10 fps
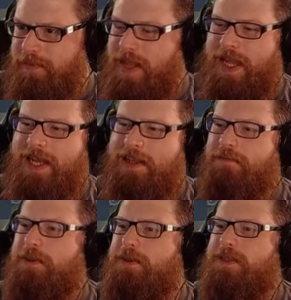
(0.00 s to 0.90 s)
I
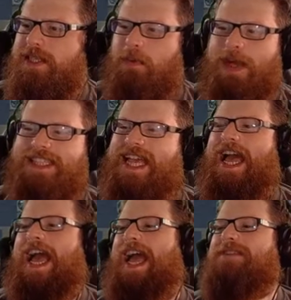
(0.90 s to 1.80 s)
love polluted water.
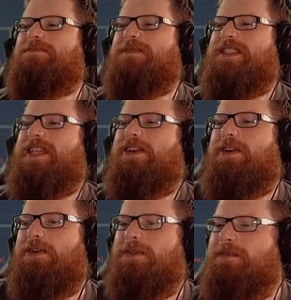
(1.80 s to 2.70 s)
It's like
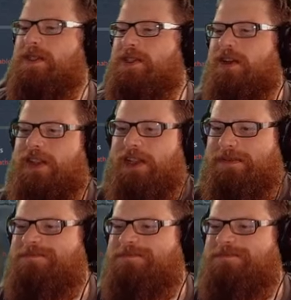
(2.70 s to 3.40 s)
gold. I starve a lot.